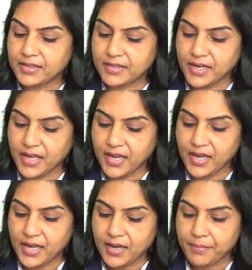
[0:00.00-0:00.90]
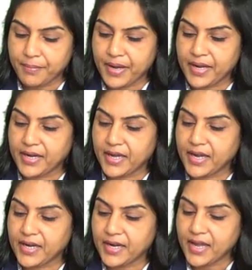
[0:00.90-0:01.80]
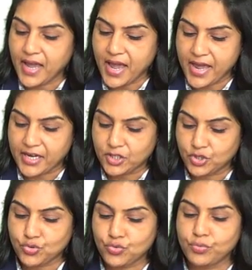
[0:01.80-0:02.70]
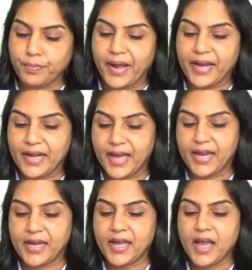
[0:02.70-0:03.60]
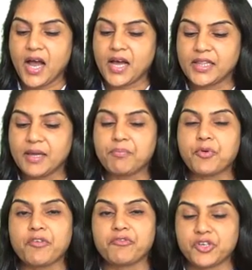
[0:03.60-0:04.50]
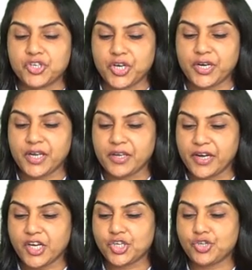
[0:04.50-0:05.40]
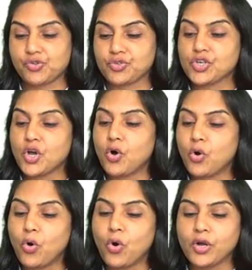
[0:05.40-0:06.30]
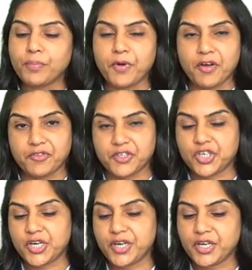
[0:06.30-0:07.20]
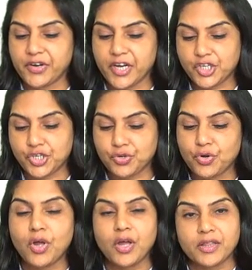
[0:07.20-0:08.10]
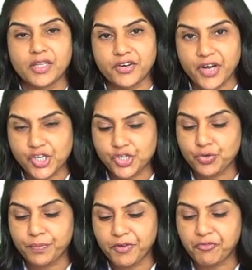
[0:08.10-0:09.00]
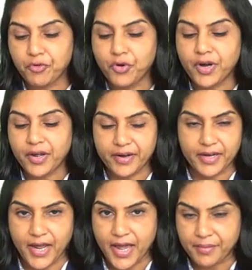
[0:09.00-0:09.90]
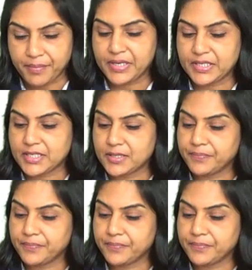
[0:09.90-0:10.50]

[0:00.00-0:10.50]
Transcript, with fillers: 3 by 9 and 2 by 9 are the profit sharing ratios, old profit sharing ratio, the ratio before retirement.